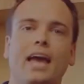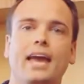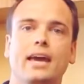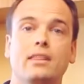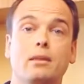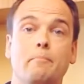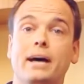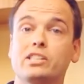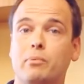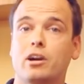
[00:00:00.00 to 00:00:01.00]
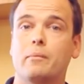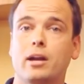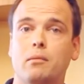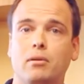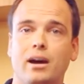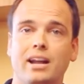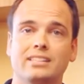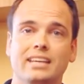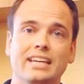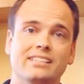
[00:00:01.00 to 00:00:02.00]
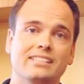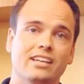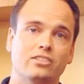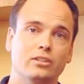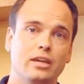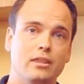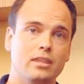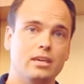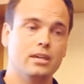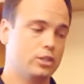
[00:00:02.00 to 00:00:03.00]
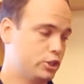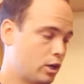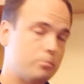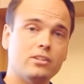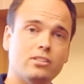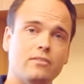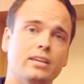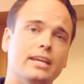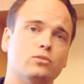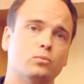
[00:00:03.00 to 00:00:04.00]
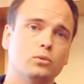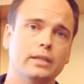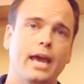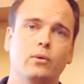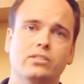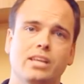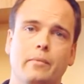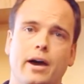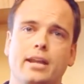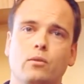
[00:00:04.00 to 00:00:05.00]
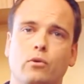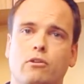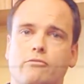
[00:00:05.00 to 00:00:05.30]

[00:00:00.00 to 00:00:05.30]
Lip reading: And the best part about our product isn't necessarily the sharpness of it, it's really how we stand behind it with our